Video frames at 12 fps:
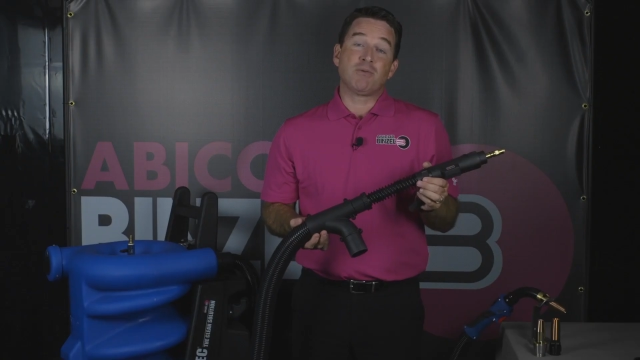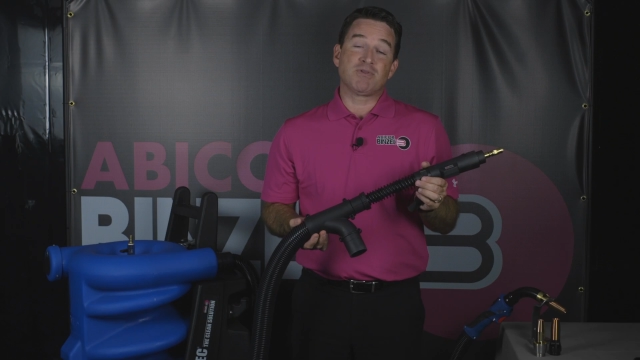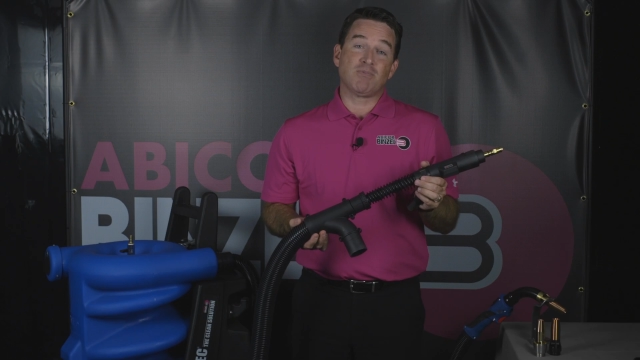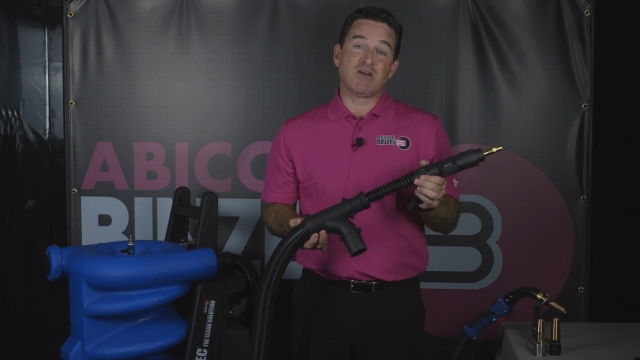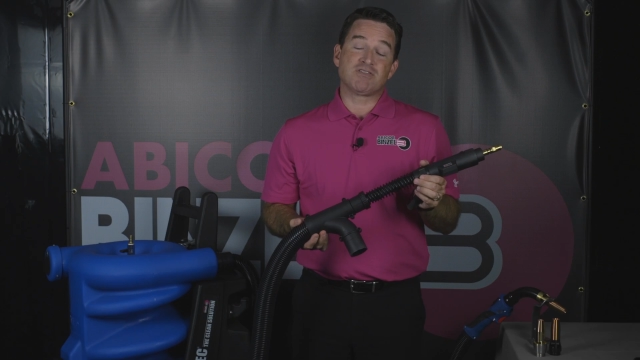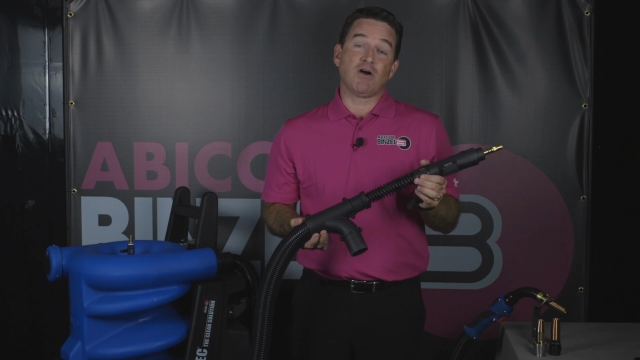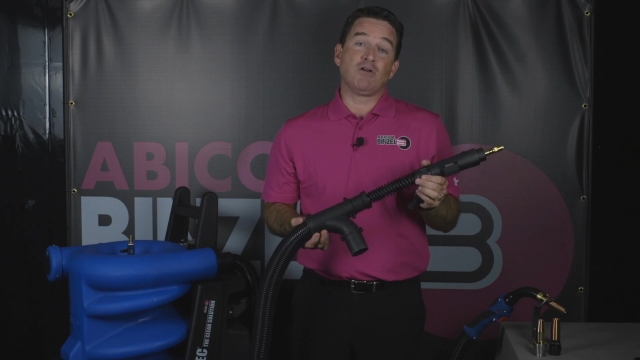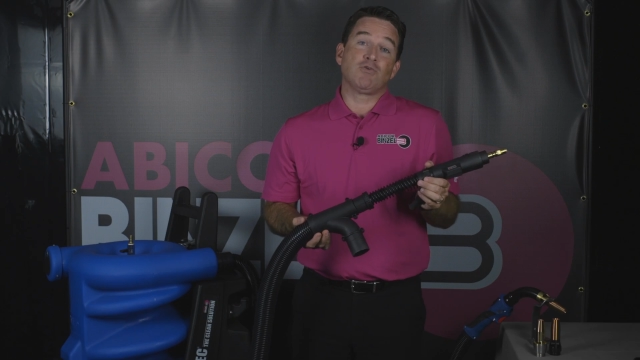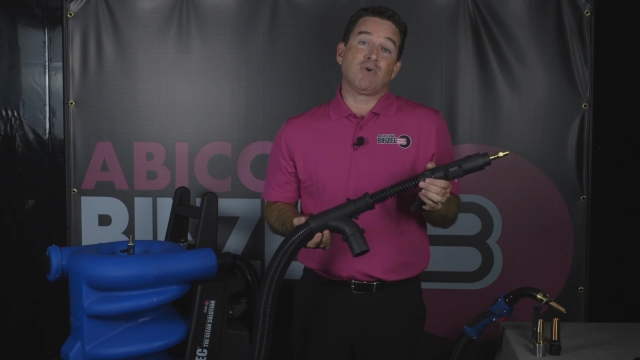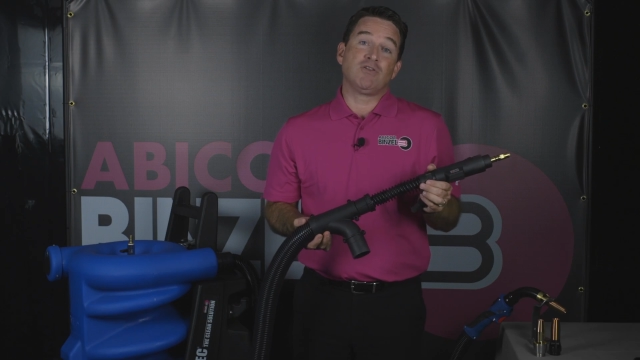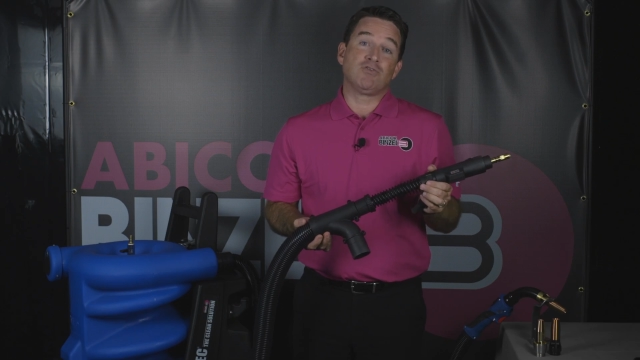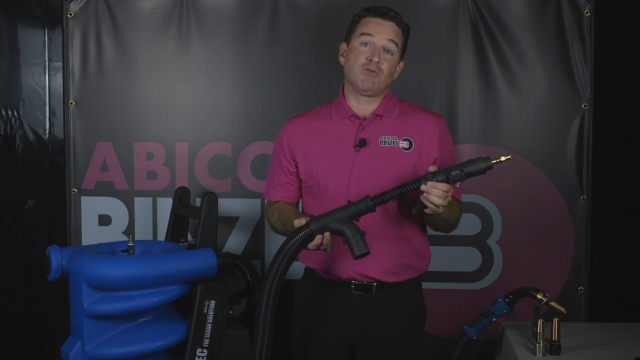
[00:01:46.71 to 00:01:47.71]
optimized all
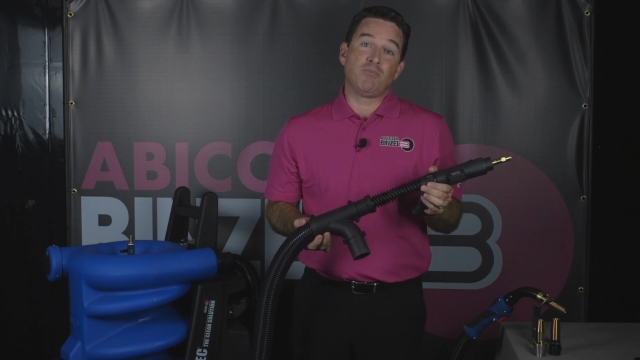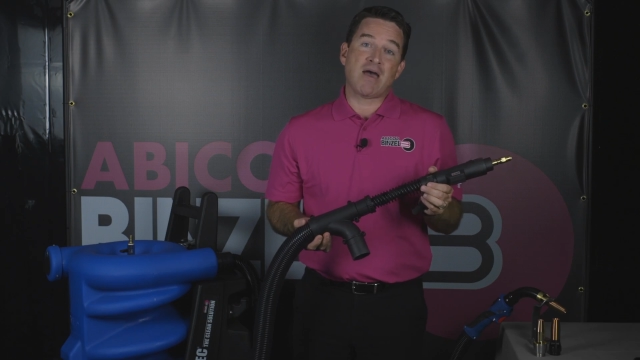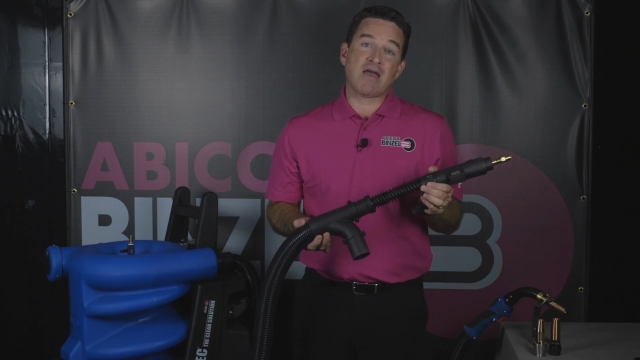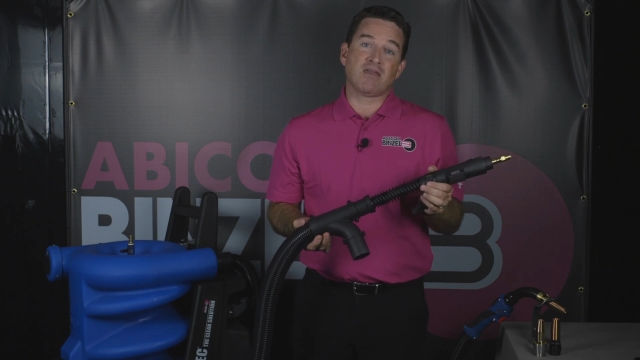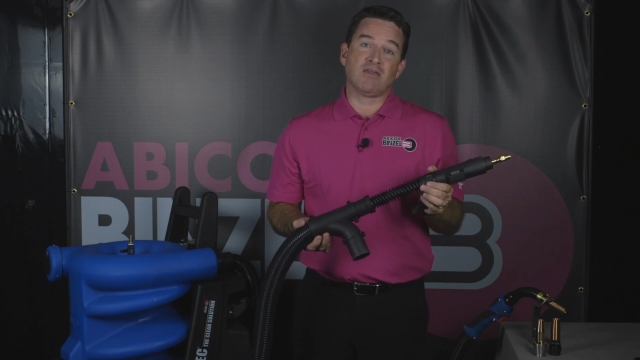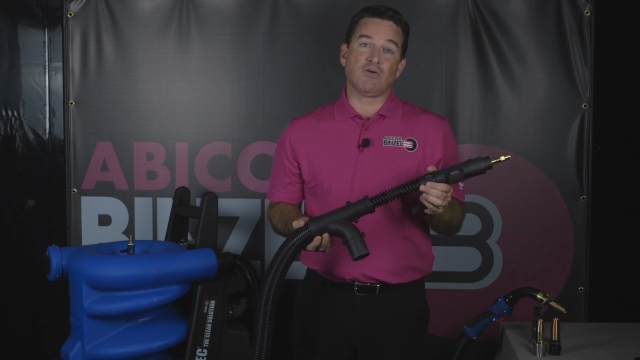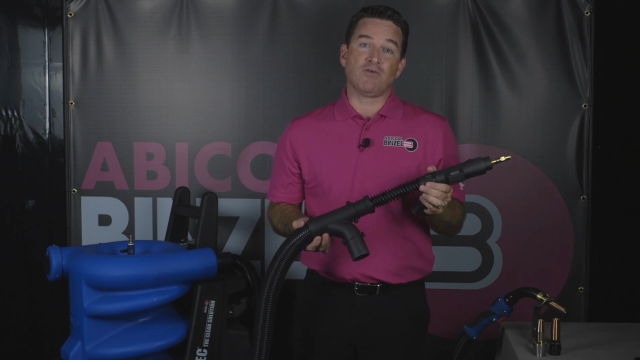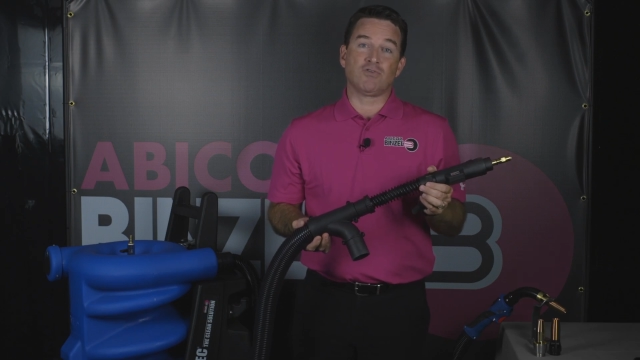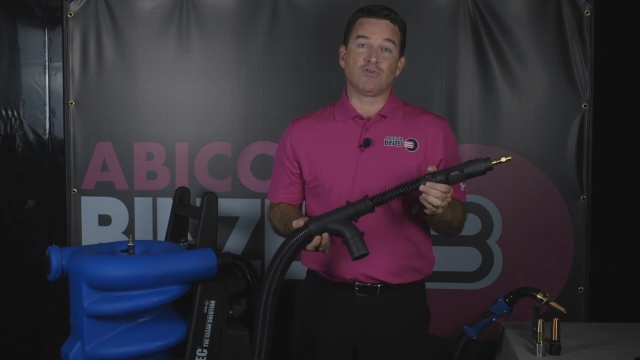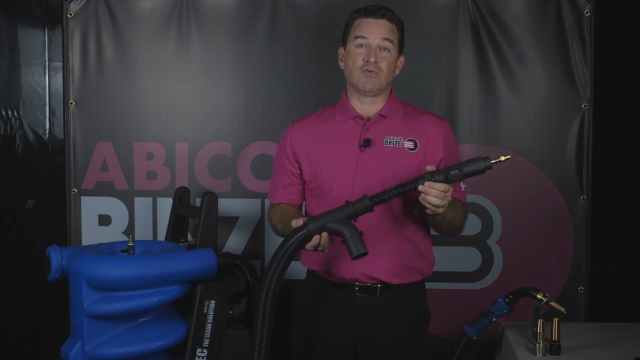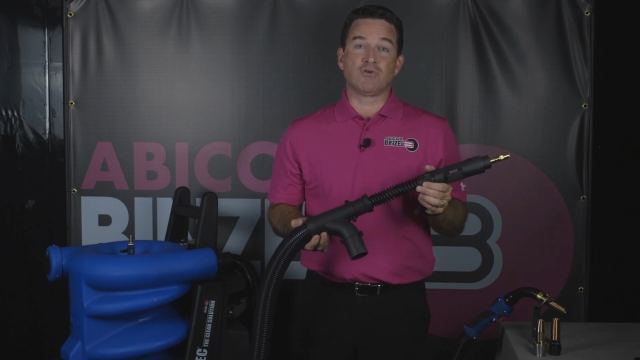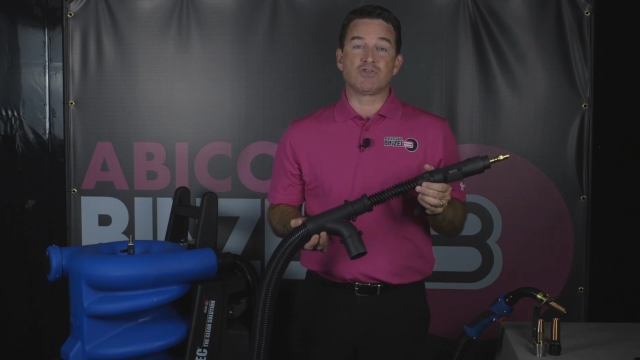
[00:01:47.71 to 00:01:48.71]
the way to the back end of
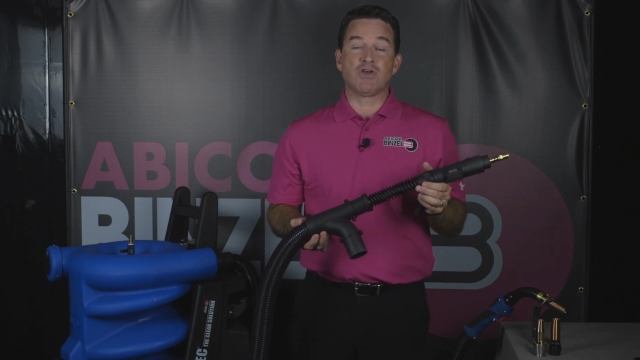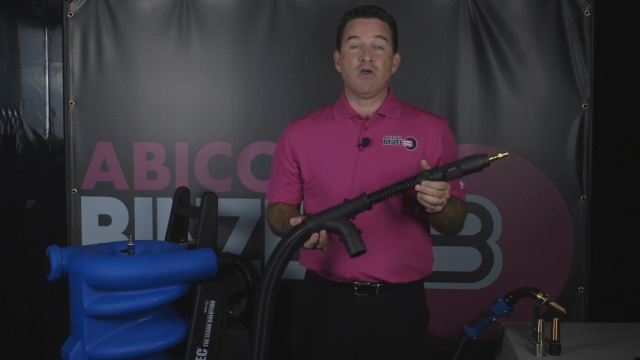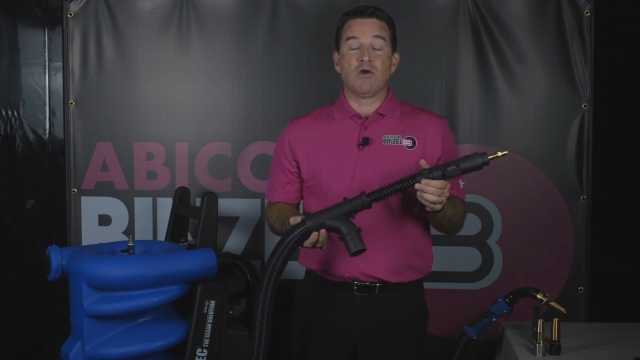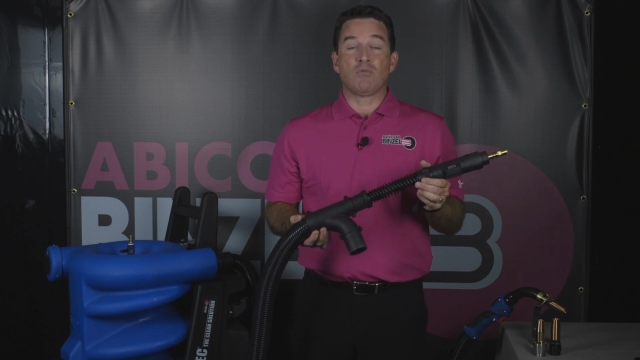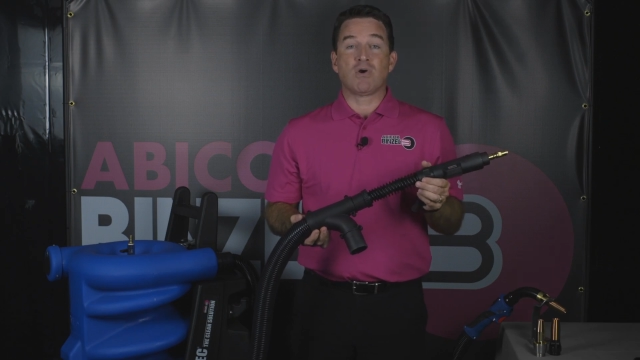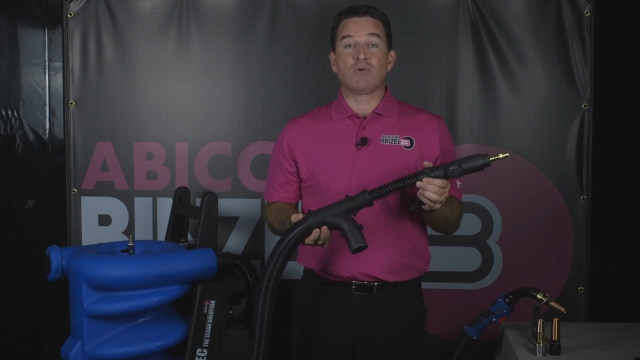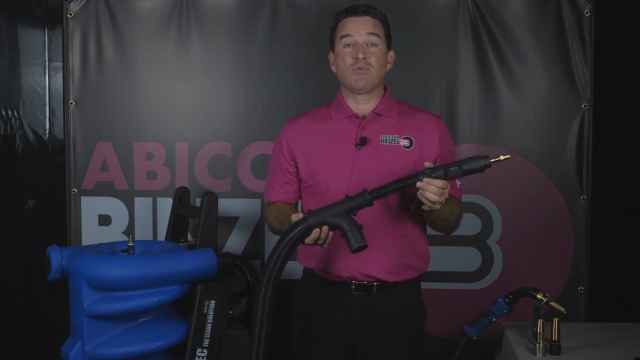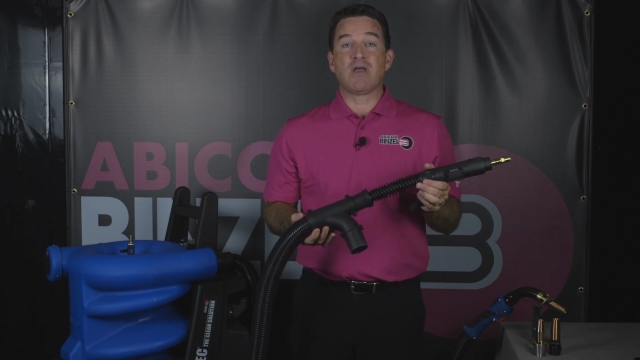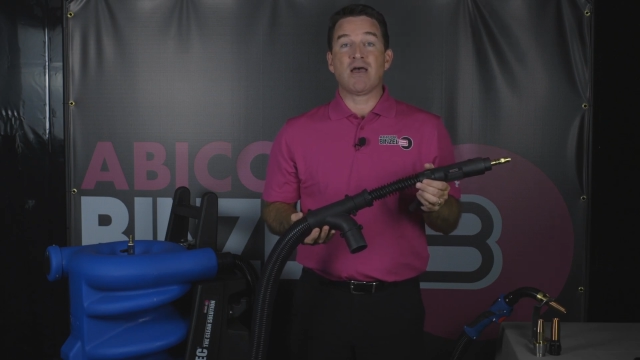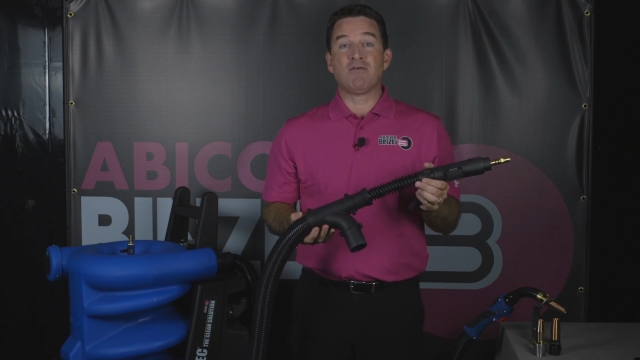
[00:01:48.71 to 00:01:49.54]
the torch, where we